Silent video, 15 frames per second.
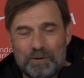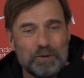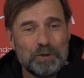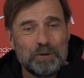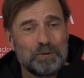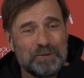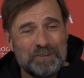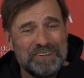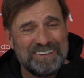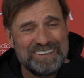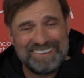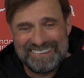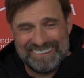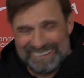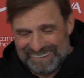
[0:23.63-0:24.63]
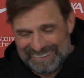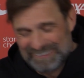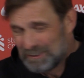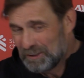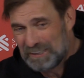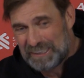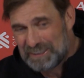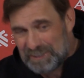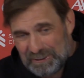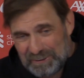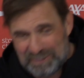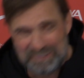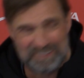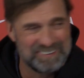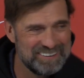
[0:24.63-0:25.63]
you don't. It's not an
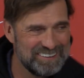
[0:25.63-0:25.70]
excuse.